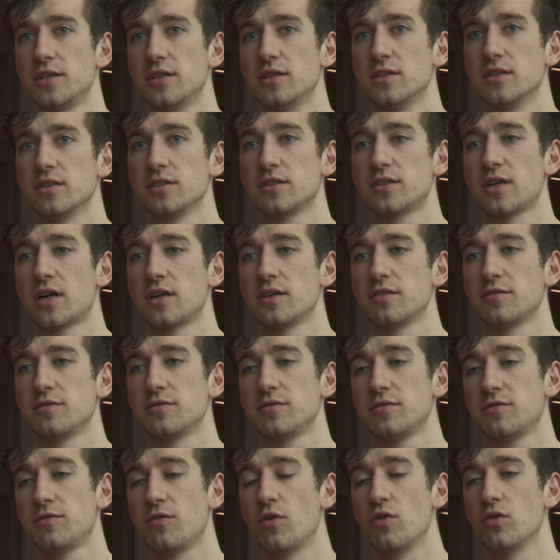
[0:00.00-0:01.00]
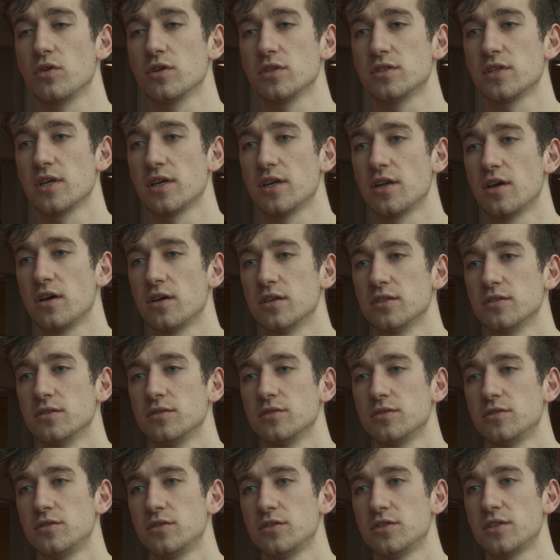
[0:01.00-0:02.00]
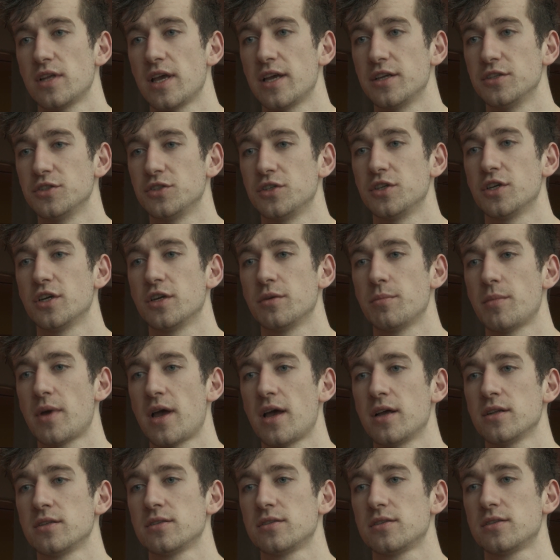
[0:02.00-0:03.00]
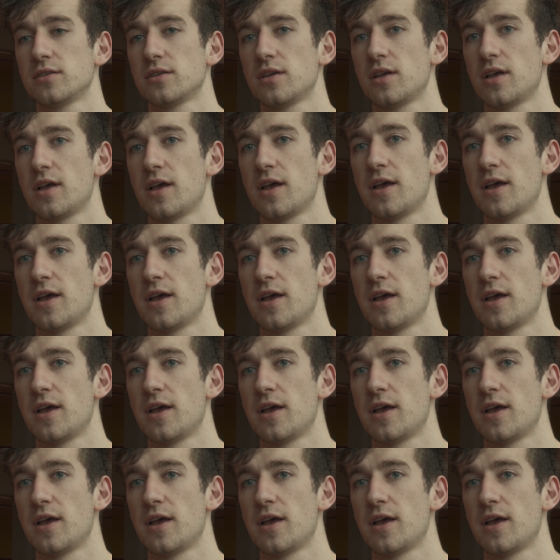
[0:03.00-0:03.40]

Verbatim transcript: you start focusing on just the engineering maths,